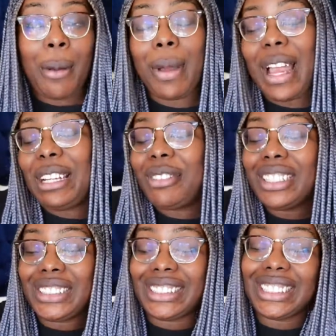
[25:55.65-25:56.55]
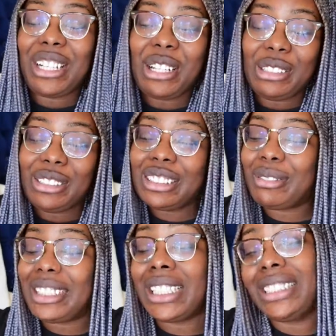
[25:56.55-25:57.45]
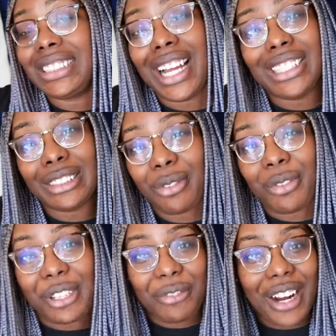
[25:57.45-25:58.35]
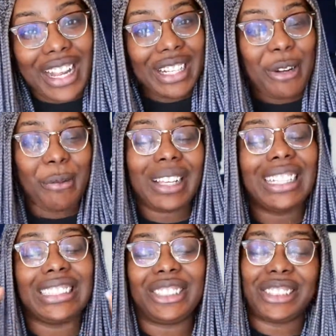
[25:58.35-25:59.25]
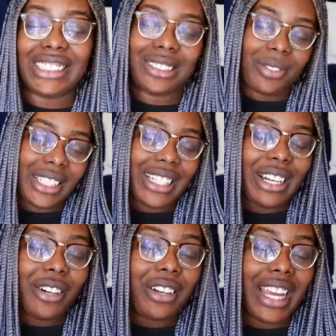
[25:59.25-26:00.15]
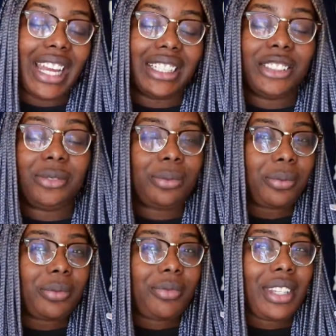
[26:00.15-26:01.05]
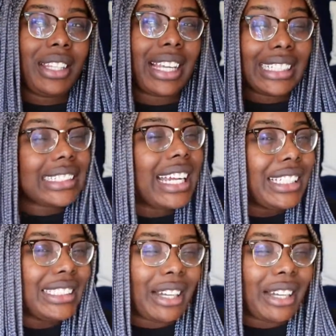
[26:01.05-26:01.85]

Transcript: But anyways, this concludes my ten signs of a fake friend. I hope you guys enjoyed this video, and like I said,